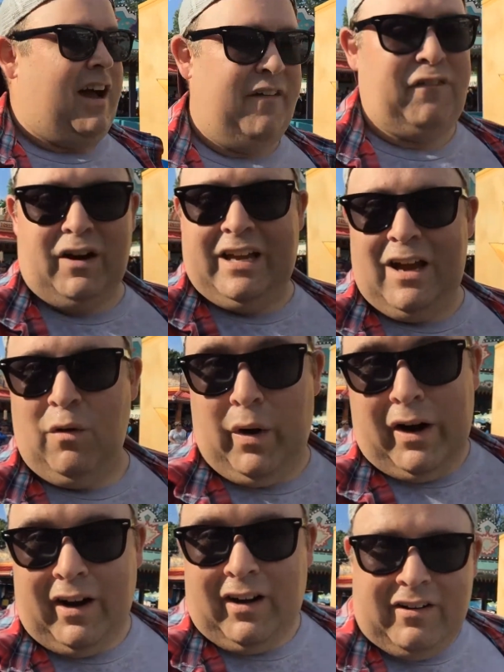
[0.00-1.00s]
I forget
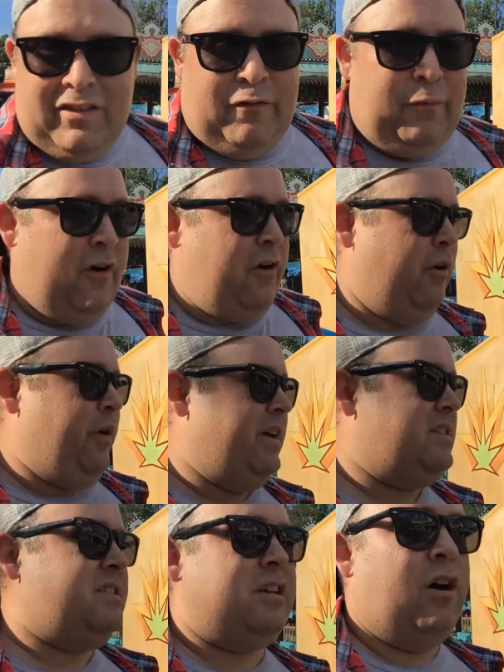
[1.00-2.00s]
where the photo is.